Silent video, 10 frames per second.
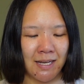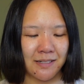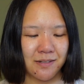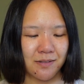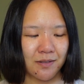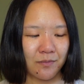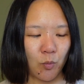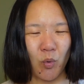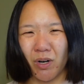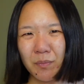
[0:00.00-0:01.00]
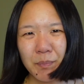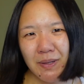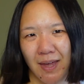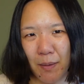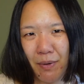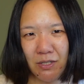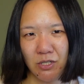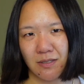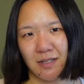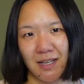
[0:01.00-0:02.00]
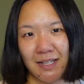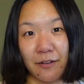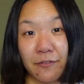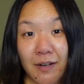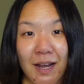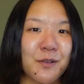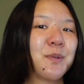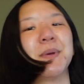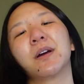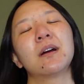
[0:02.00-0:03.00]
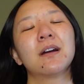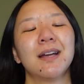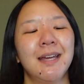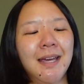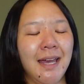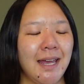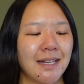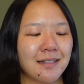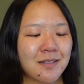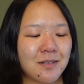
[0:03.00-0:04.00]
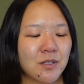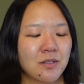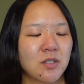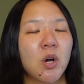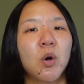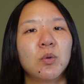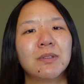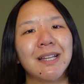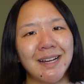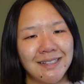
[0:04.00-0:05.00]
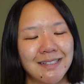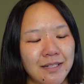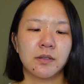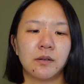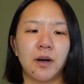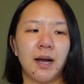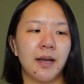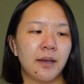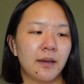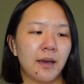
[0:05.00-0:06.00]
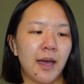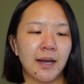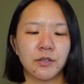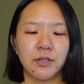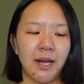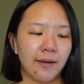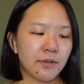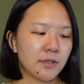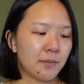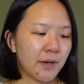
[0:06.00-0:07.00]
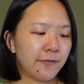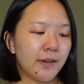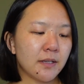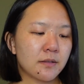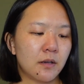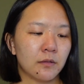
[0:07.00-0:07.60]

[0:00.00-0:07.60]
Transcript: It doesn't warp that much. It's not like a funhouse mirror, and it's just so light. So I actually have this on my face